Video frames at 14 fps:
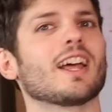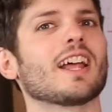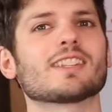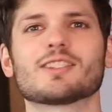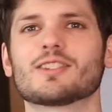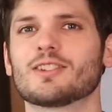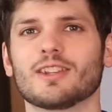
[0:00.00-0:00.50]

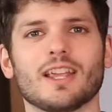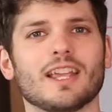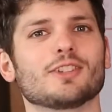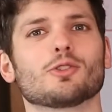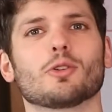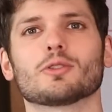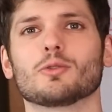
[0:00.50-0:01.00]
That's the
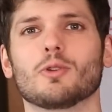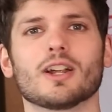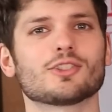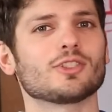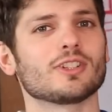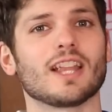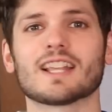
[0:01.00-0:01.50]
age-old
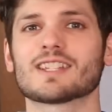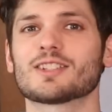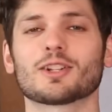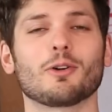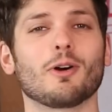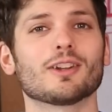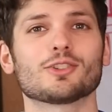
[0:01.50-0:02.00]
question. That's
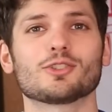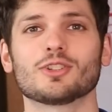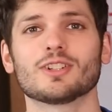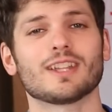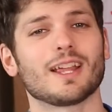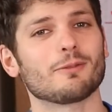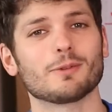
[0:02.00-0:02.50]
the
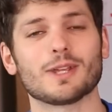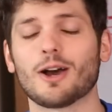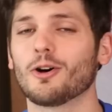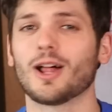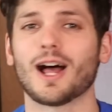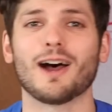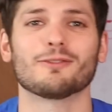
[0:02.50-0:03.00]
question that we
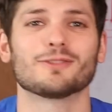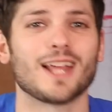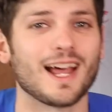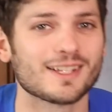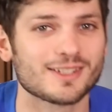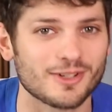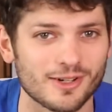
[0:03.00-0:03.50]
all have to
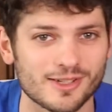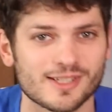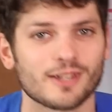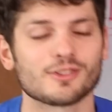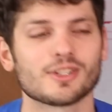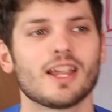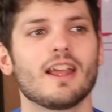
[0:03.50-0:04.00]
ask
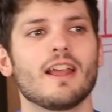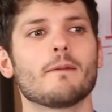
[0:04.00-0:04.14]
ourselves.